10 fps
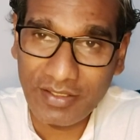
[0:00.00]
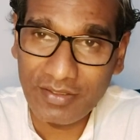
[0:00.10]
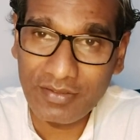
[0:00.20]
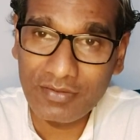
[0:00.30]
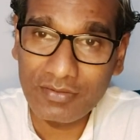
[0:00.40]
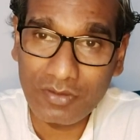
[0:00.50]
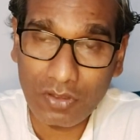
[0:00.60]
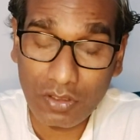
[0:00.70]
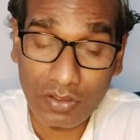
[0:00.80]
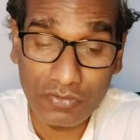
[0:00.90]
year
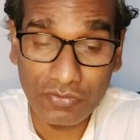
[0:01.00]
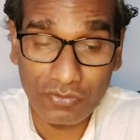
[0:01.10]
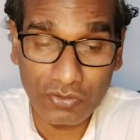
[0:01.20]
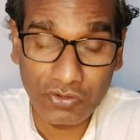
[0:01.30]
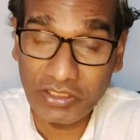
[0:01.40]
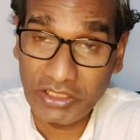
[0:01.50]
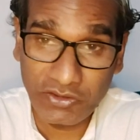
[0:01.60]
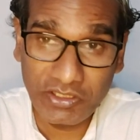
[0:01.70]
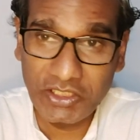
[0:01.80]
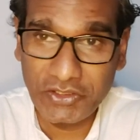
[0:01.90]
of
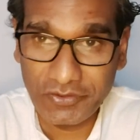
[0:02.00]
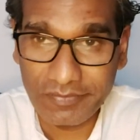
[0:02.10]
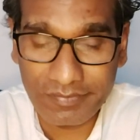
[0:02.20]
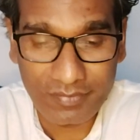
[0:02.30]
2022.